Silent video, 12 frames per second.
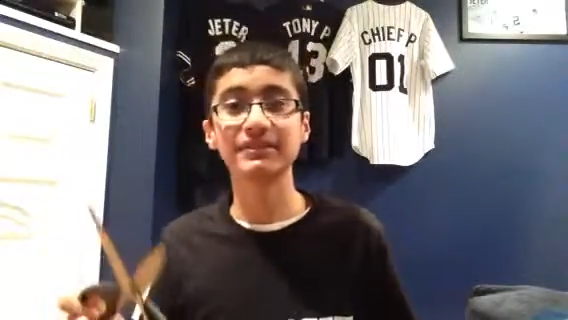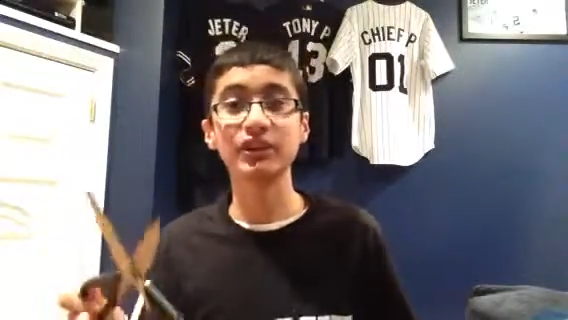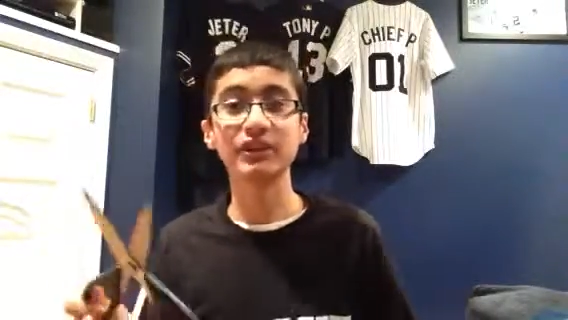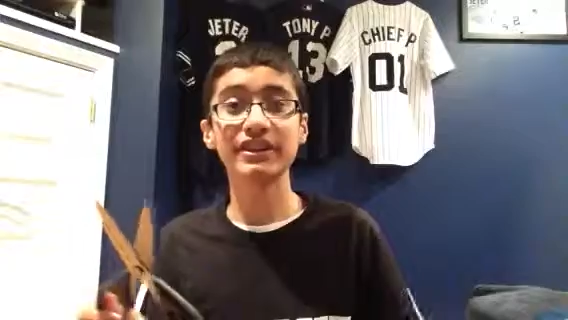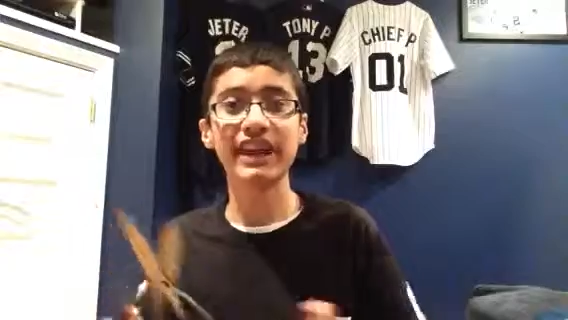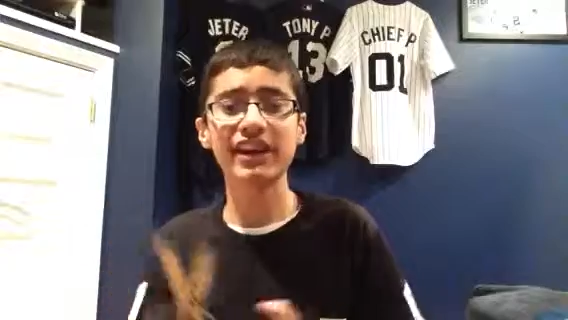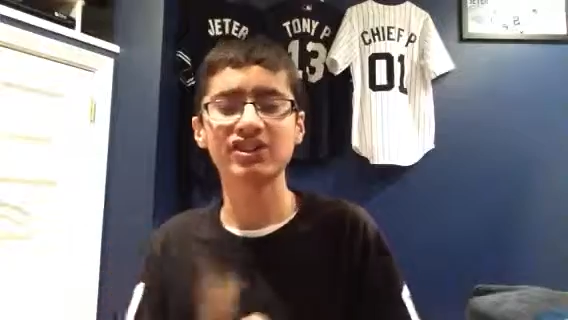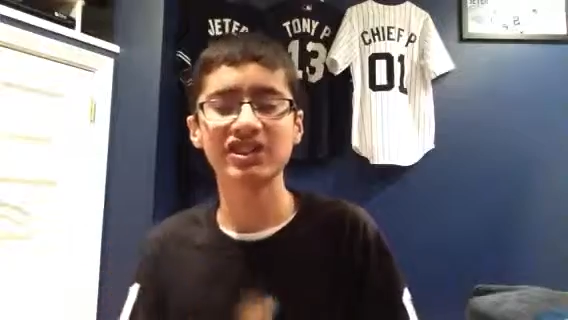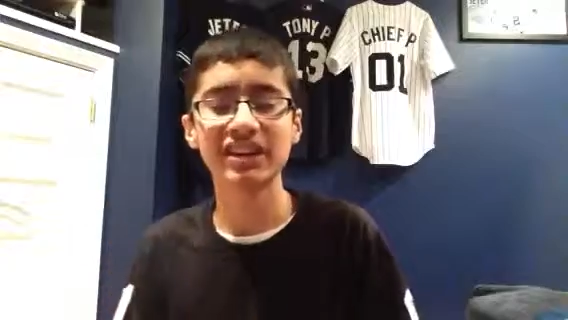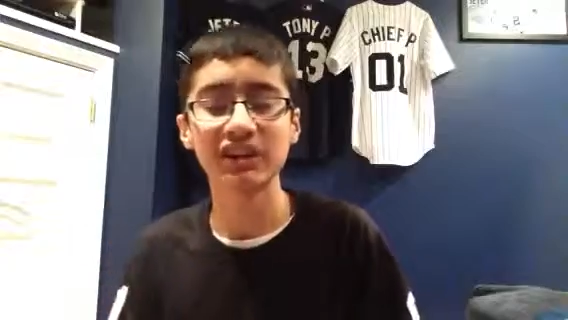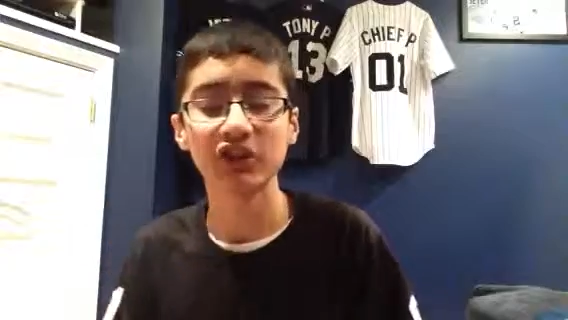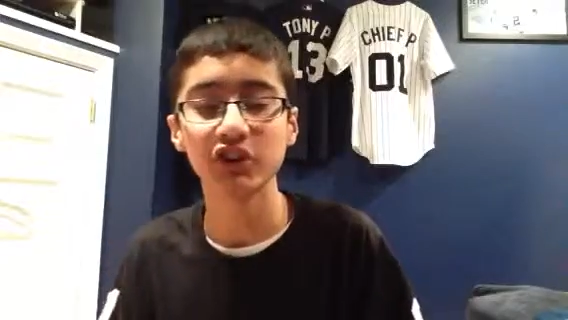okay, that
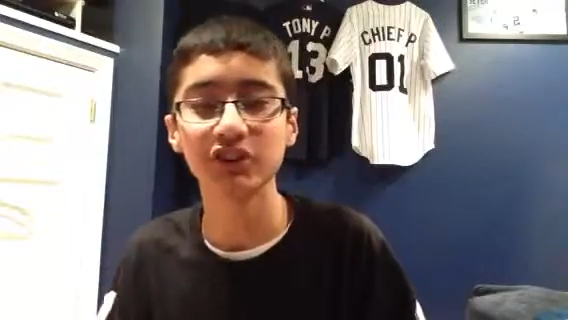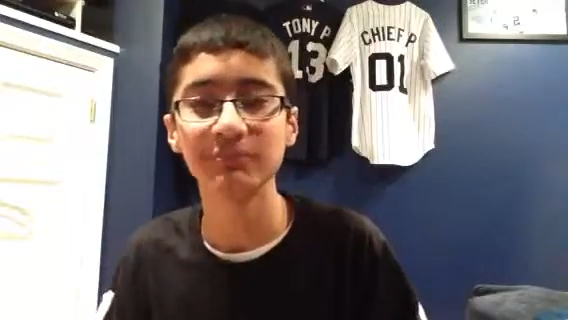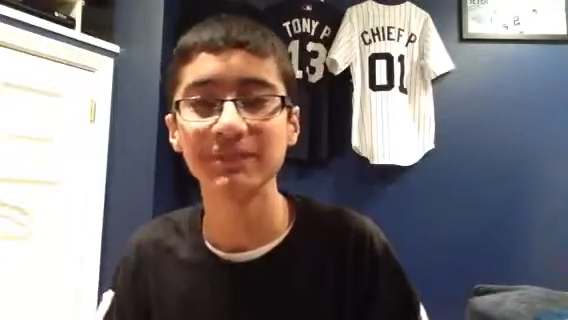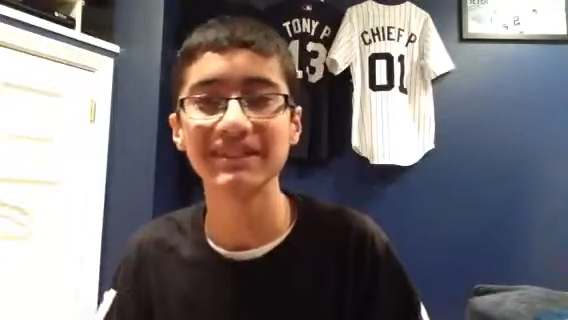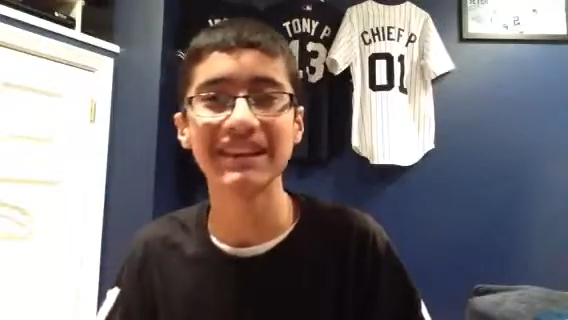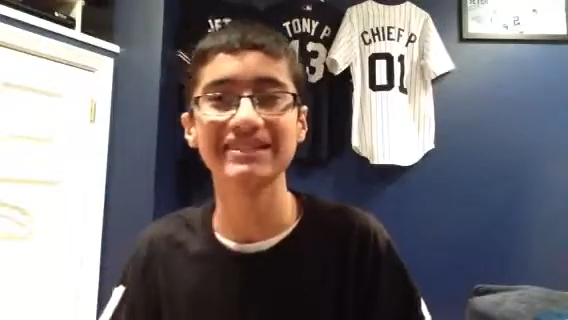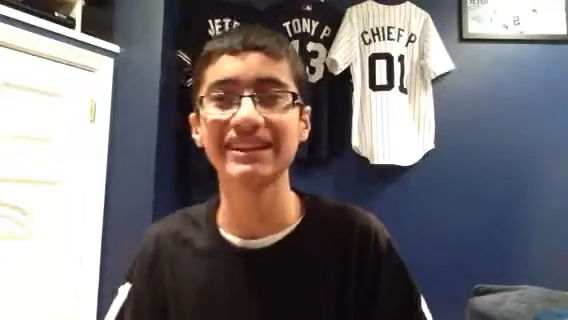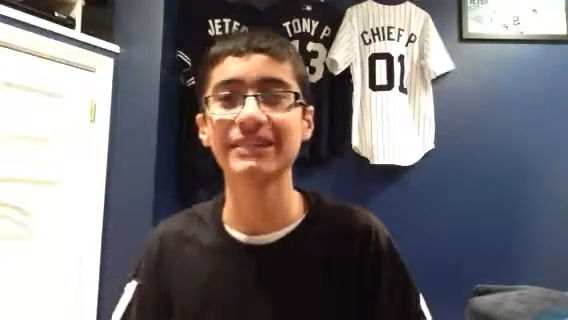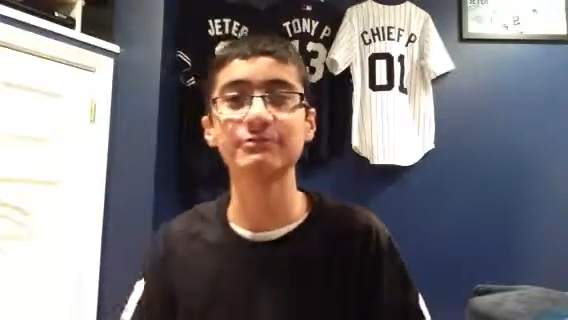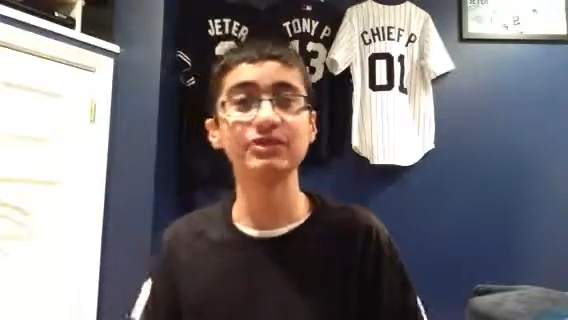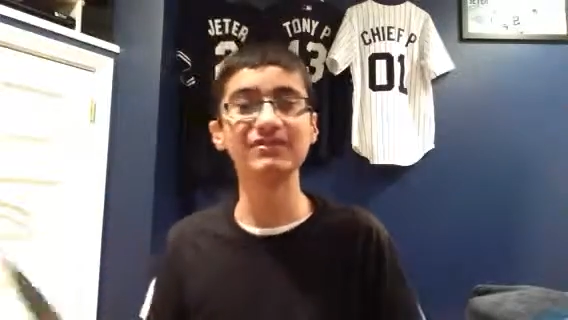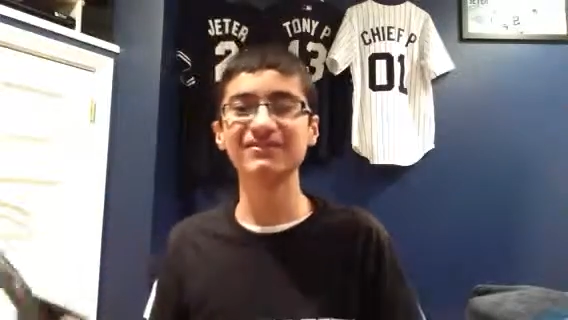actually kind of hurt me that
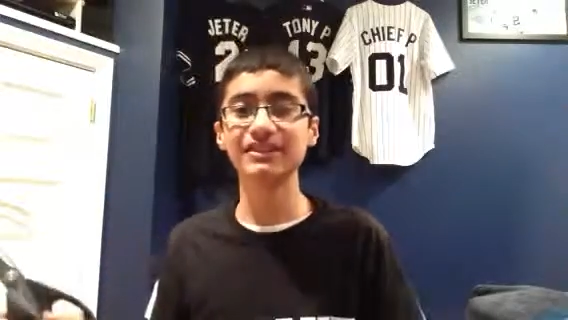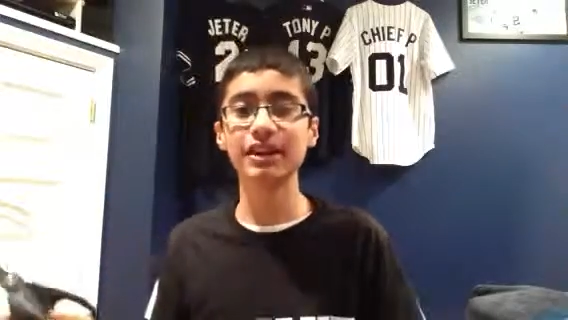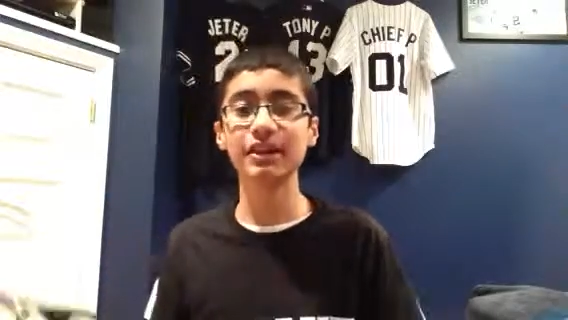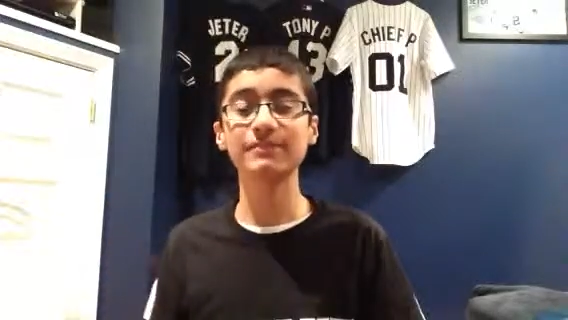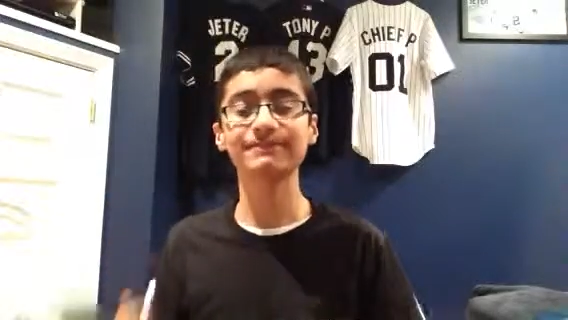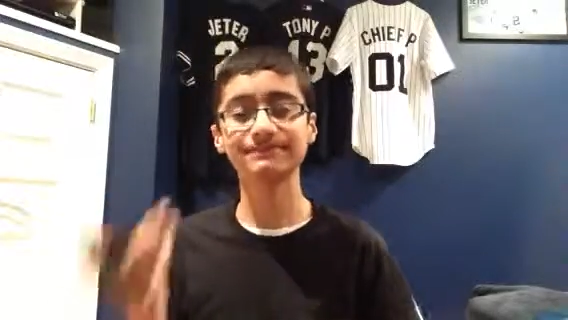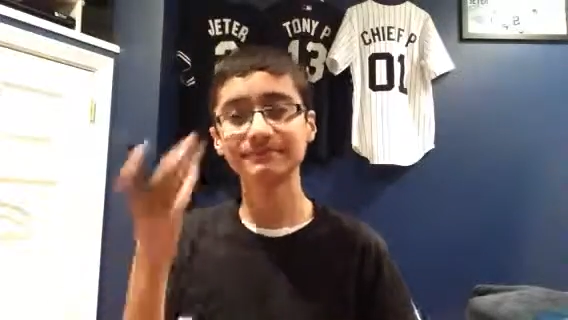time, but yeah.